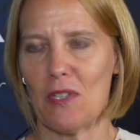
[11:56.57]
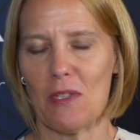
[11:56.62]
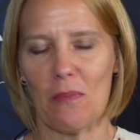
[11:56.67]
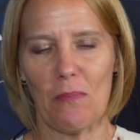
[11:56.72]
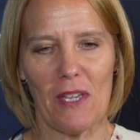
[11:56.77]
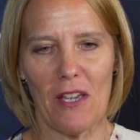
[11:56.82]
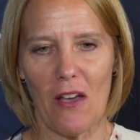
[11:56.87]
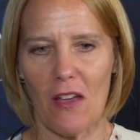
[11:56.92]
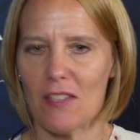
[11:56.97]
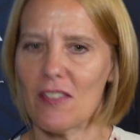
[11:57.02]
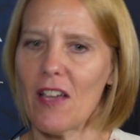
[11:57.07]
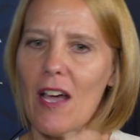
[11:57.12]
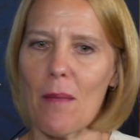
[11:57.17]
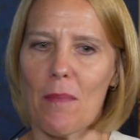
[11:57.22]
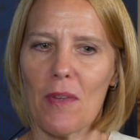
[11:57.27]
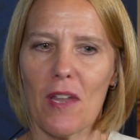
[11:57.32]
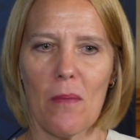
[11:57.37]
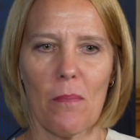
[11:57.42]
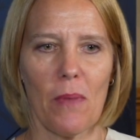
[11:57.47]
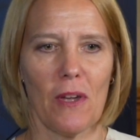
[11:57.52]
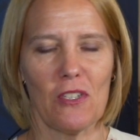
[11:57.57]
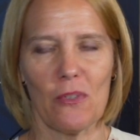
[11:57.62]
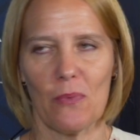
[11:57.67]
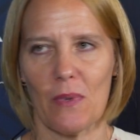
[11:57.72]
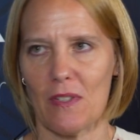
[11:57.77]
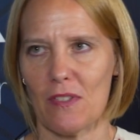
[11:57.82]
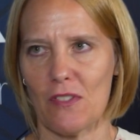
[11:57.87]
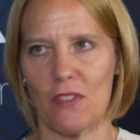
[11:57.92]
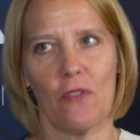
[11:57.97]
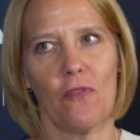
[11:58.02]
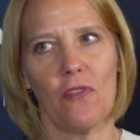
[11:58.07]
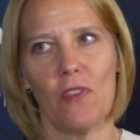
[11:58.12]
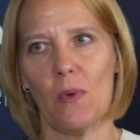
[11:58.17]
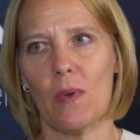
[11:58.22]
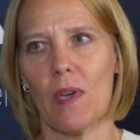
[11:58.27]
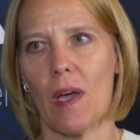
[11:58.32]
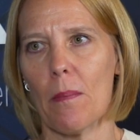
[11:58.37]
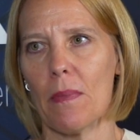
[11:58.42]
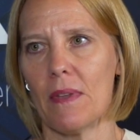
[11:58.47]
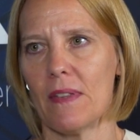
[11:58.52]
to be on time and on budget when so few
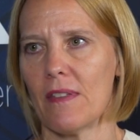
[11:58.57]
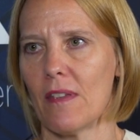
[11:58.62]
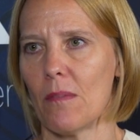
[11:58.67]
companies